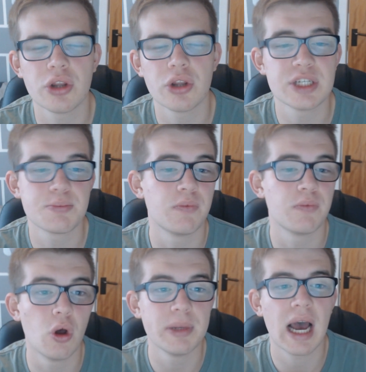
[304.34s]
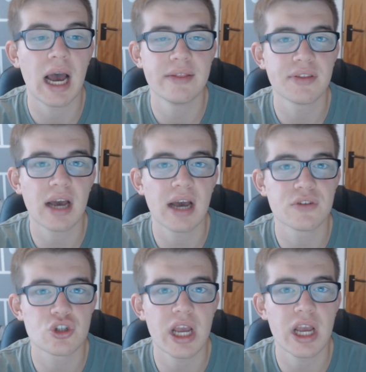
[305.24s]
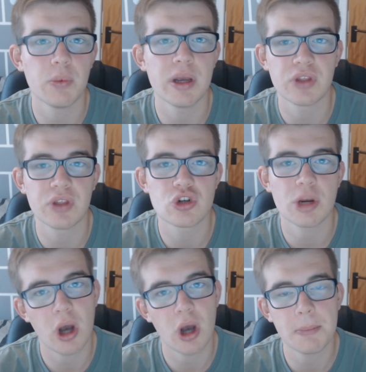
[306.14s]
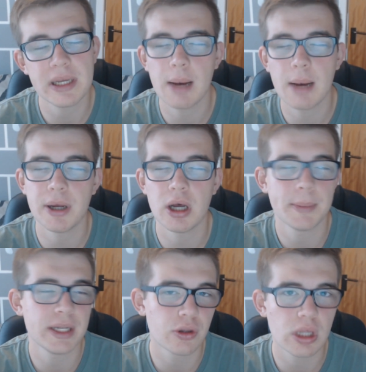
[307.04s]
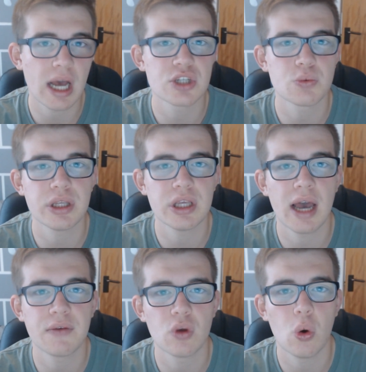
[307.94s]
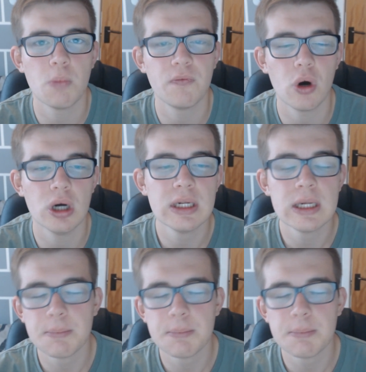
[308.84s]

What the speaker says: journeys. We've not been handed that straight away with the trip to Armenia, but I mean, that's what you have to hope for.